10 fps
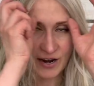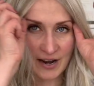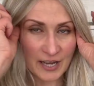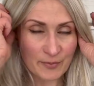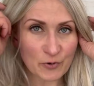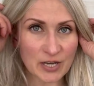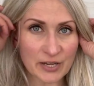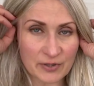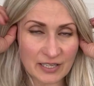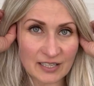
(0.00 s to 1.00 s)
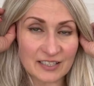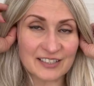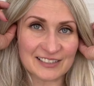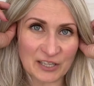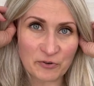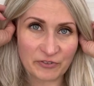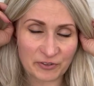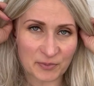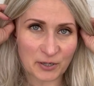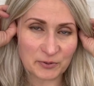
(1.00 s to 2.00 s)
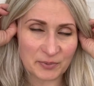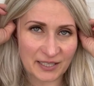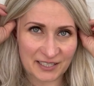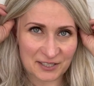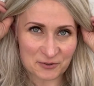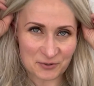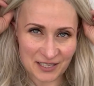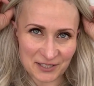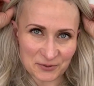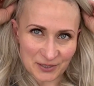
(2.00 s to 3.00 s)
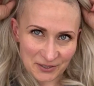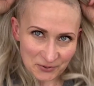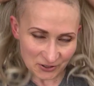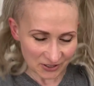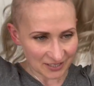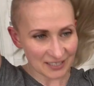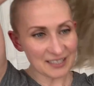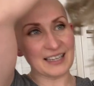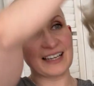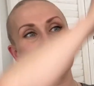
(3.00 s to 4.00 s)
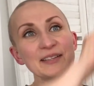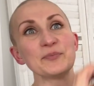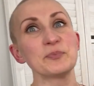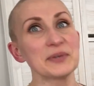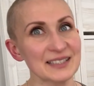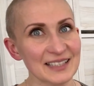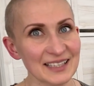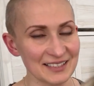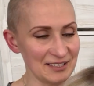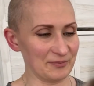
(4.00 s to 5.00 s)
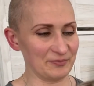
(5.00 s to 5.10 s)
I'm wearing Selfie Mode by Raquel Welch in color Biscuit.